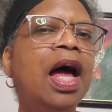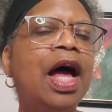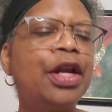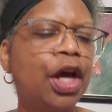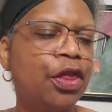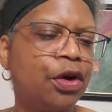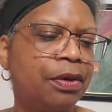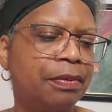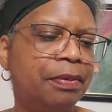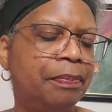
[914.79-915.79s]

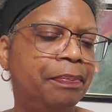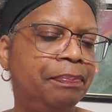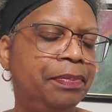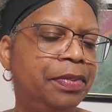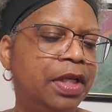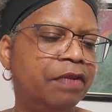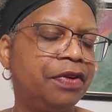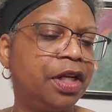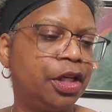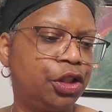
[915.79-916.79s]
Another
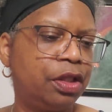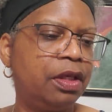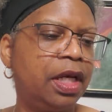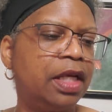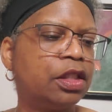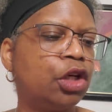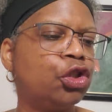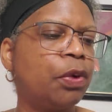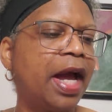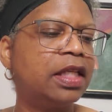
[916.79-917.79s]
definition is
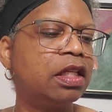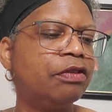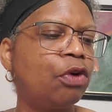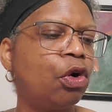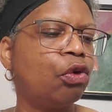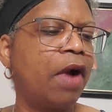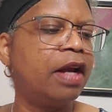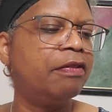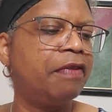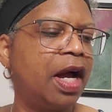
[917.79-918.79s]
attractive or
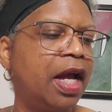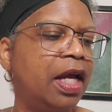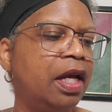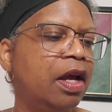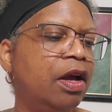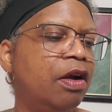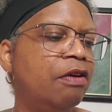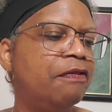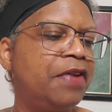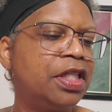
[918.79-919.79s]
gratifying
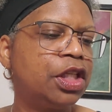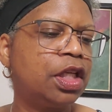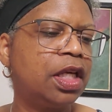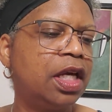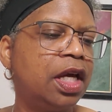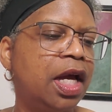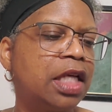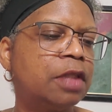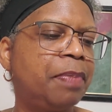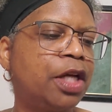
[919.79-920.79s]
physically,
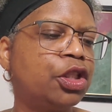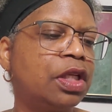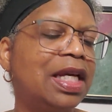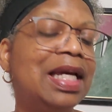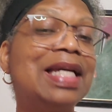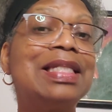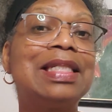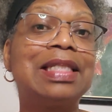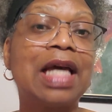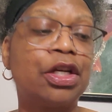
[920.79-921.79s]
especially
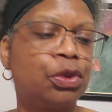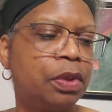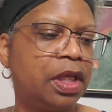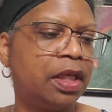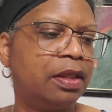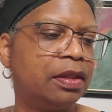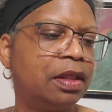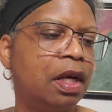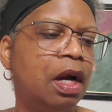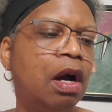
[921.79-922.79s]
sexually.
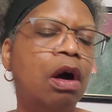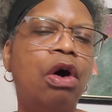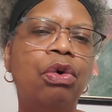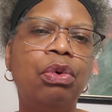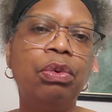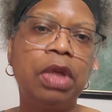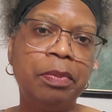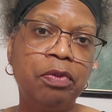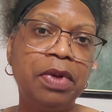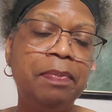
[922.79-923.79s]
Oh, let
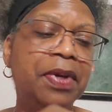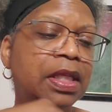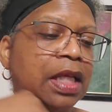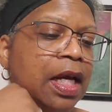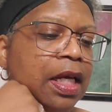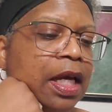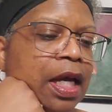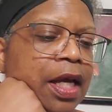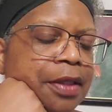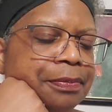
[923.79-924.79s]
me repeat that
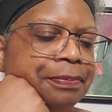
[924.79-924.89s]
again.